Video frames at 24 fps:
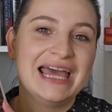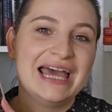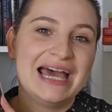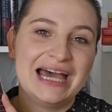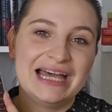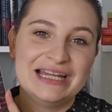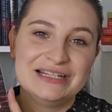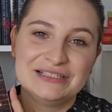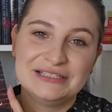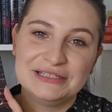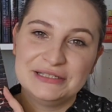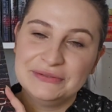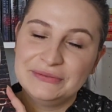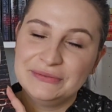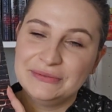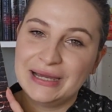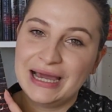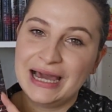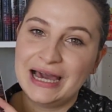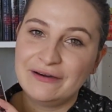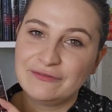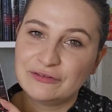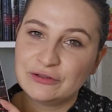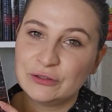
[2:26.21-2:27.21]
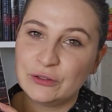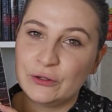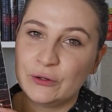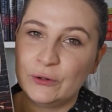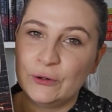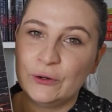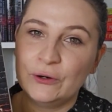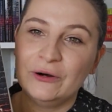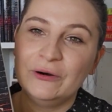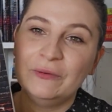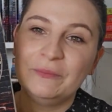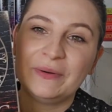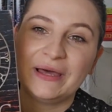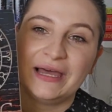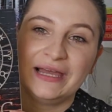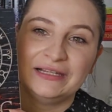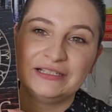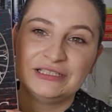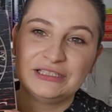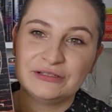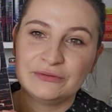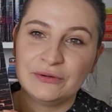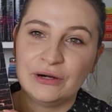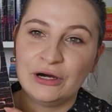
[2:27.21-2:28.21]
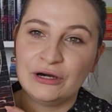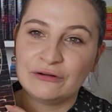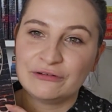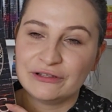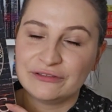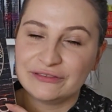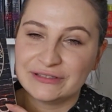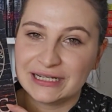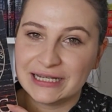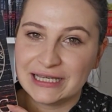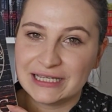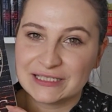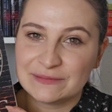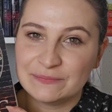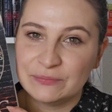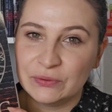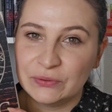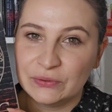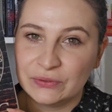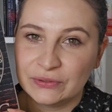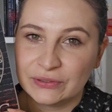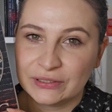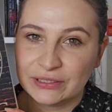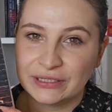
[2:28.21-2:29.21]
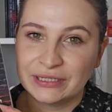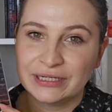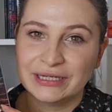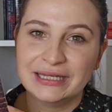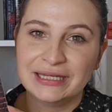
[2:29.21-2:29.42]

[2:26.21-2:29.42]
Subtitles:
and you have caught up and you are on the last book,